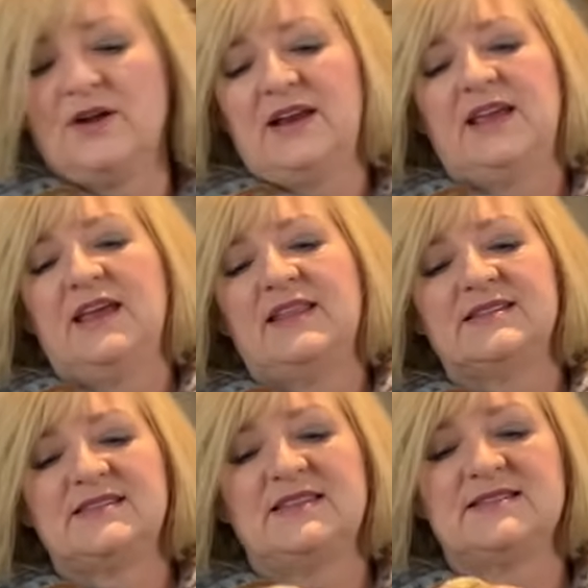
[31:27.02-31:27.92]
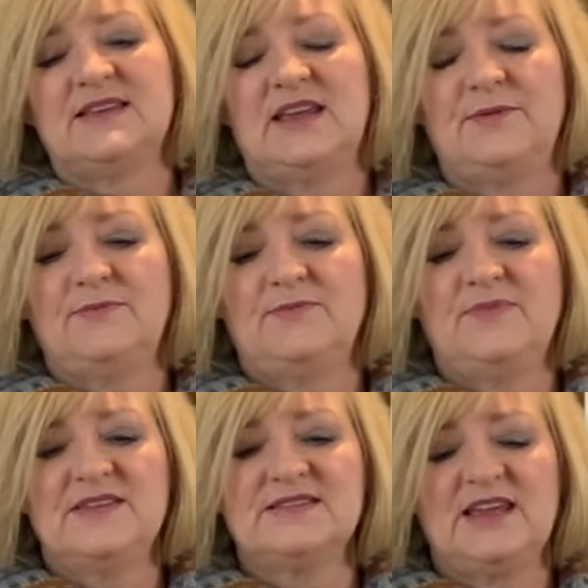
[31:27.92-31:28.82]
and again, that's in the same
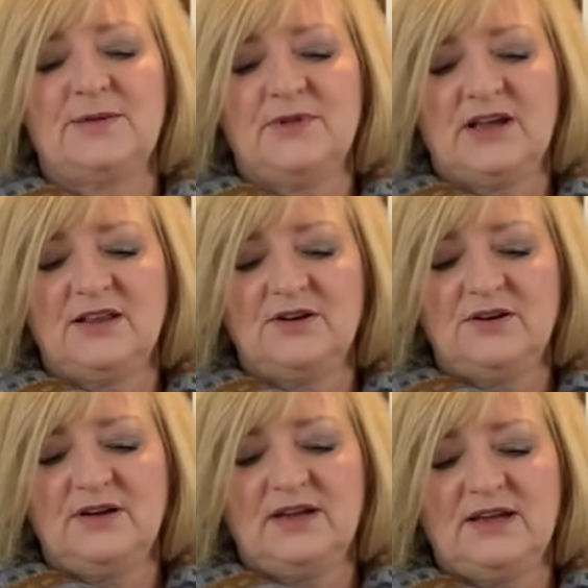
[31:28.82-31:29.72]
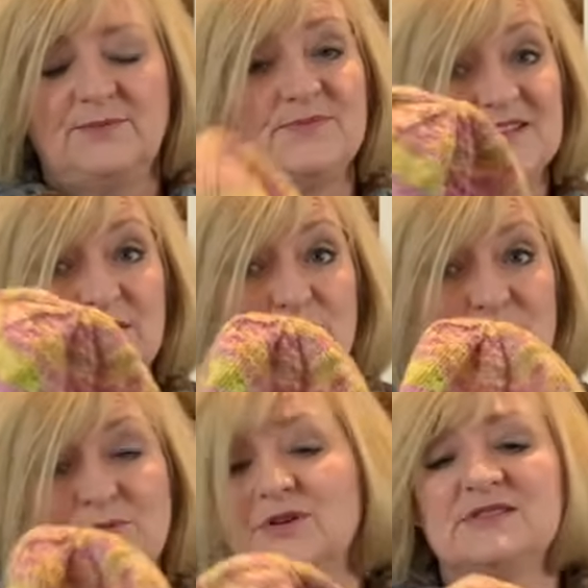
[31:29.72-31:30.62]
color,
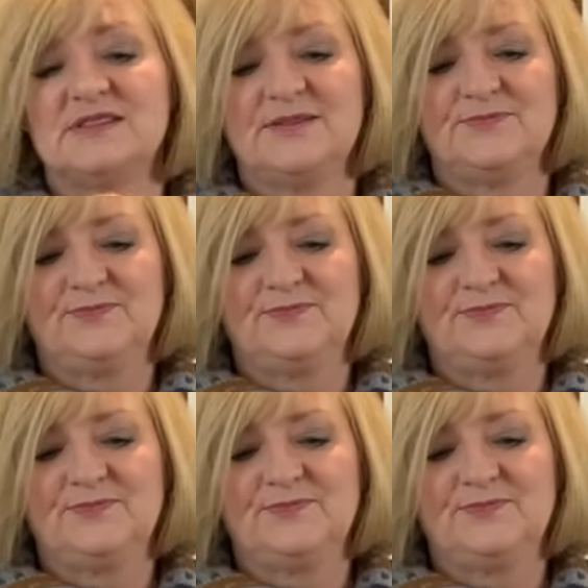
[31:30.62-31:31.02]
Selkirk Worsted.